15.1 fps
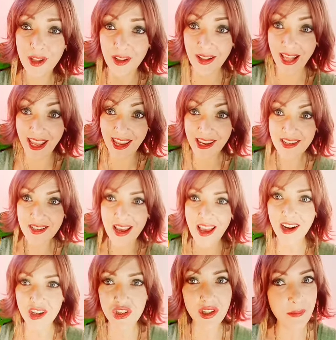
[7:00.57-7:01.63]
but eight
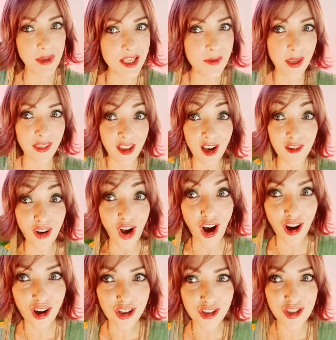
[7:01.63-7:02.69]
actually makes me think of
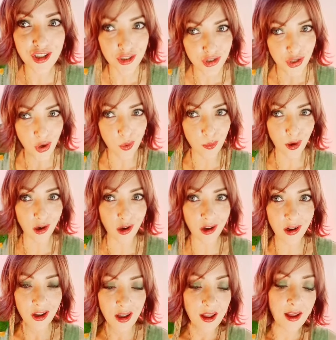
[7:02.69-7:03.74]
October.